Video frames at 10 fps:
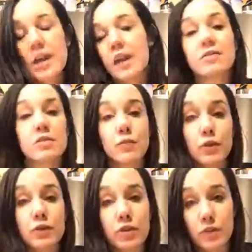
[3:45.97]
It has a
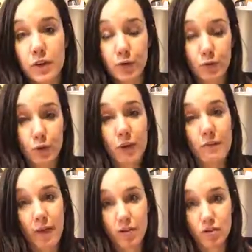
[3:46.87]
full serving of fruit and
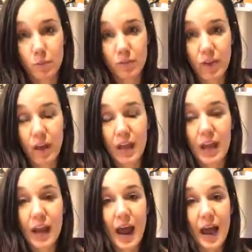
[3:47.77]
vegetables in it.
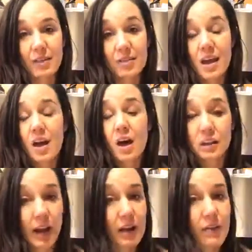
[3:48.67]
It has a
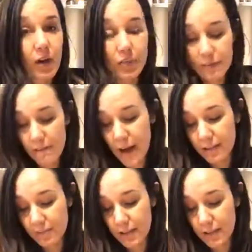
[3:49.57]
lot of healthy fats.